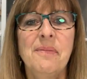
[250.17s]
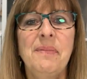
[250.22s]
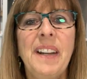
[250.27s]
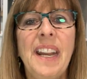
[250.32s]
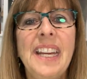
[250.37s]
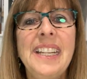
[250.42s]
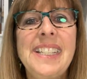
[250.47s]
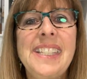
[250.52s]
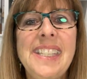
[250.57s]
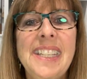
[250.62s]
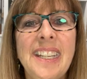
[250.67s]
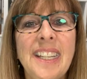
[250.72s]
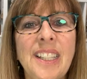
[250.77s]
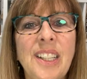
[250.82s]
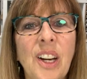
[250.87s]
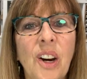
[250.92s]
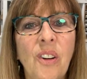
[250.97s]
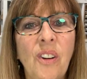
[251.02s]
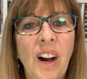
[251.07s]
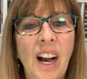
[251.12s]
But I
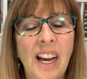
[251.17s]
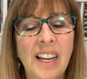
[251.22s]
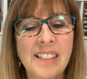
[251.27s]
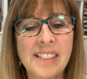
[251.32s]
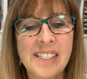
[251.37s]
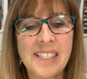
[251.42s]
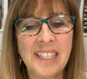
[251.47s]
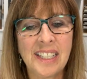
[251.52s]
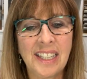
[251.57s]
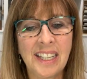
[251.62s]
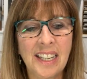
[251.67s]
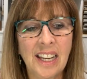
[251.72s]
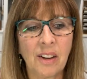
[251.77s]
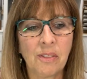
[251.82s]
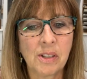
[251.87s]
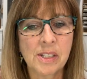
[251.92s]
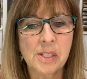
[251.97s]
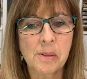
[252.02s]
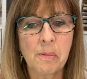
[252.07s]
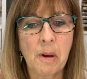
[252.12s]
did go hunting. I
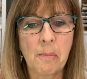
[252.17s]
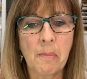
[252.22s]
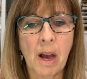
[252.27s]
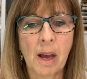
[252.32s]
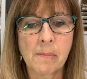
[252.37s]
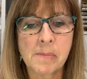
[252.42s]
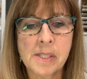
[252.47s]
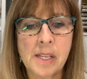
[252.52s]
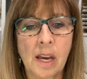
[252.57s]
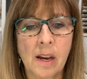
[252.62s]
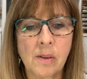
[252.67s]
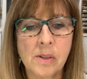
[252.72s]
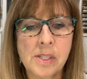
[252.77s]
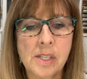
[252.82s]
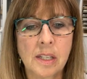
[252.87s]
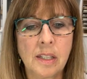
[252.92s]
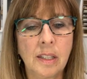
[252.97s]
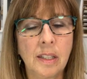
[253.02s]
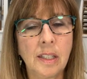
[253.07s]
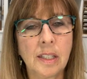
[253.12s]
went to my mom's
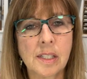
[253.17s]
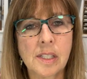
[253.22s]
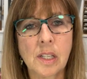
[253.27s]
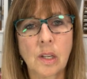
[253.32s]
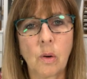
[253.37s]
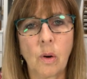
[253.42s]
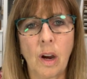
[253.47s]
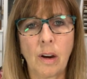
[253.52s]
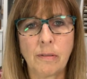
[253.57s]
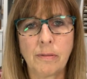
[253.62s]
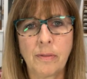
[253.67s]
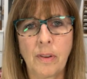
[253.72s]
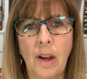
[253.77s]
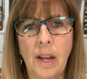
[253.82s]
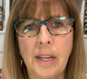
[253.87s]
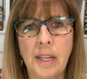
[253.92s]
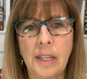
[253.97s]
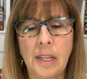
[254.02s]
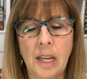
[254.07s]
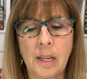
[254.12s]
house. I didn't get to go out
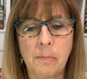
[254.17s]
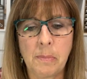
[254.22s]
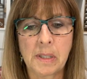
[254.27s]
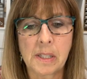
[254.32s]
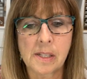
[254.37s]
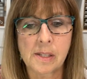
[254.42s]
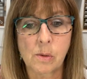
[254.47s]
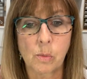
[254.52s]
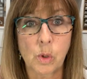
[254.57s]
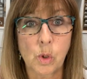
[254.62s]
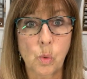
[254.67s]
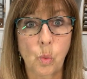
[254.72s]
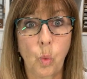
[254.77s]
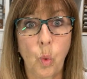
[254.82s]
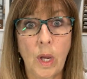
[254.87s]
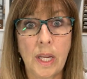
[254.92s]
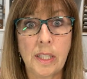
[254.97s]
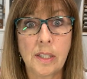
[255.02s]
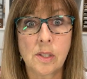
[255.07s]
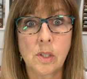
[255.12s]
Friday night because it was
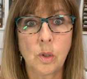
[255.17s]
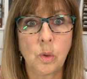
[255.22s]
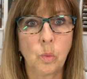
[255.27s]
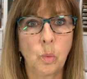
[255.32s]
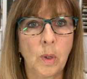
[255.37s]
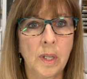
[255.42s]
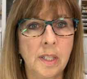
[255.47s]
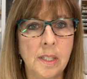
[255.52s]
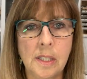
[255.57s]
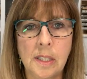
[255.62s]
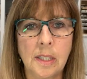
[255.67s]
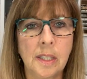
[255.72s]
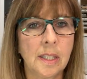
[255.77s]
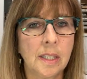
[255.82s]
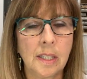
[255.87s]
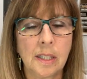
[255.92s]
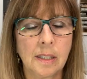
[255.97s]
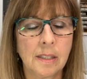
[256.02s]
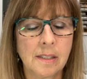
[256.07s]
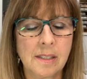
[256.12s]
way too windy,
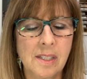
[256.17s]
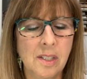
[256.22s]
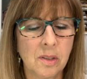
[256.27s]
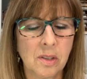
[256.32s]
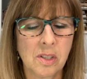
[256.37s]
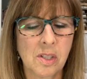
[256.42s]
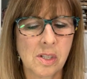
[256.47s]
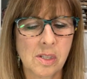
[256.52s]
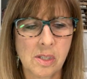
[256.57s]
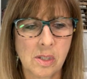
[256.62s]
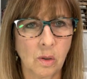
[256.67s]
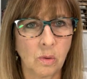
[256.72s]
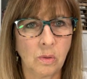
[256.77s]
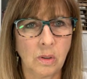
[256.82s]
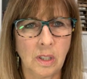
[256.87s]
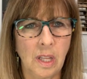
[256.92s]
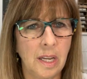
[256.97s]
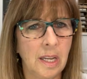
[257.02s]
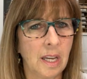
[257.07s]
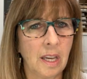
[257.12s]
and deer just
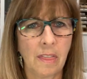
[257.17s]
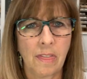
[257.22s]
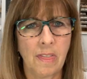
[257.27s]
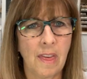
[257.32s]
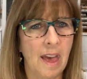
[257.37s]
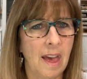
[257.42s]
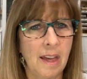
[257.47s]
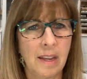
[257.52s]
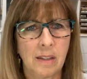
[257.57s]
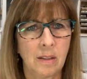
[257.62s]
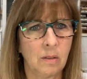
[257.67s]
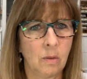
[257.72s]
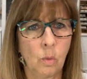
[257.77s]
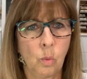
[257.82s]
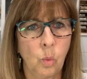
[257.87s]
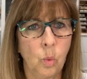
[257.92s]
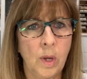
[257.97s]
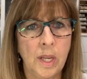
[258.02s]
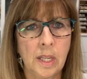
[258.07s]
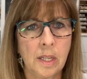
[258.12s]
don't like that
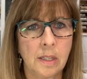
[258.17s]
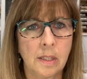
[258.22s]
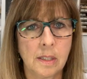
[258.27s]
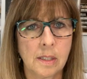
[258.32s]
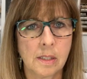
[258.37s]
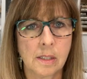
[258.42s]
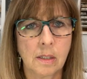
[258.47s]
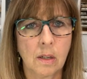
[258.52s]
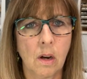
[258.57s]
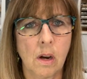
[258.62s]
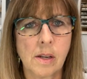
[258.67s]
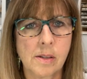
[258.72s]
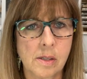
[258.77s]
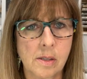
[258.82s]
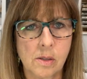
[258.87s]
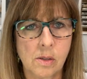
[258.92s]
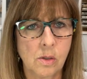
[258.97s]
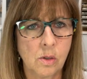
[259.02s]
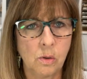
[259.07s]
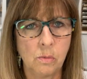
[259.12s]
wind. It
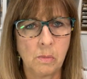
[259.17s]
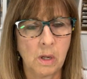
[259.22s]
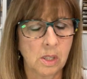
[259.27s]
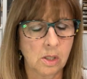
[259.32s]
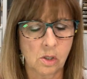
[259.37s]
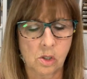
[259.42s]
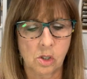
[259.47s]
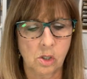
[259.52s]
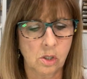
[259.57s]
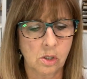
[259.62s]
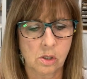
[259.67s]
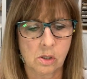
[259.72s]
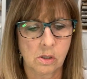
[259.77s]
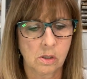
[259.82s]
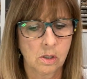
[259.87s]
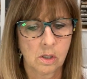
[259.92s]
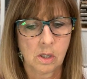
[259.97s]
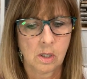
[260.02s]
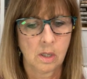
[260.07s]
causes too much